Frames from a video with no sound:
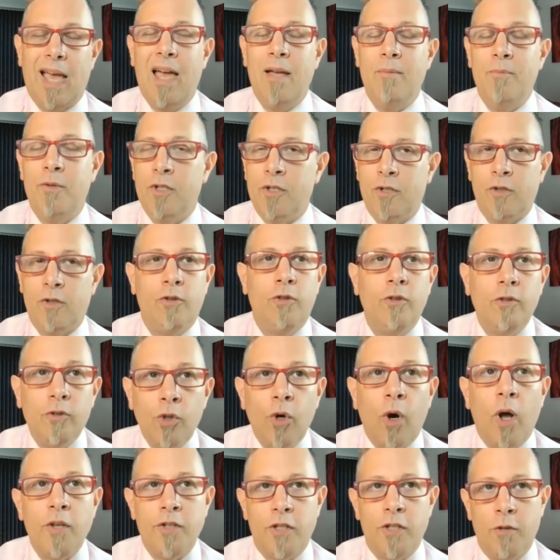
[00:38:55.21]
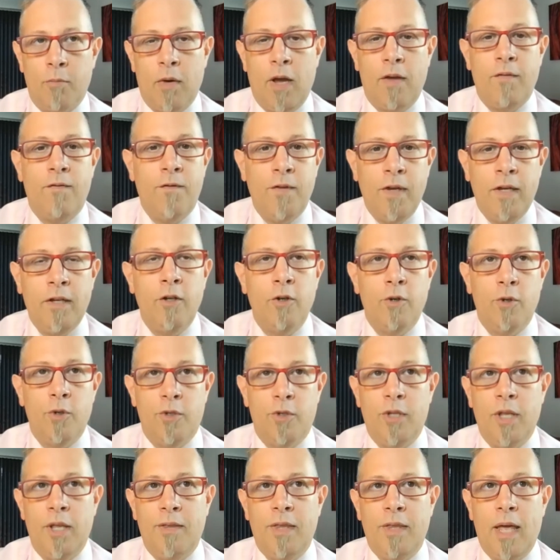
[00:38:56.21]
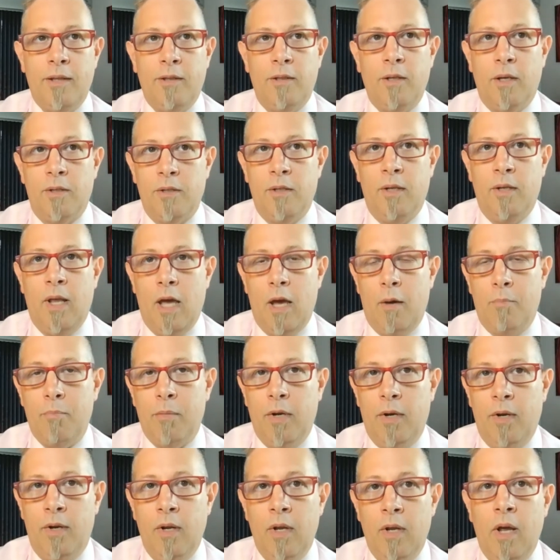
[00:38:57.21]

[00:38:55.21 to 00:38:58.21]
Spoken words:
I'm just crossing my fingers that doesn't happen.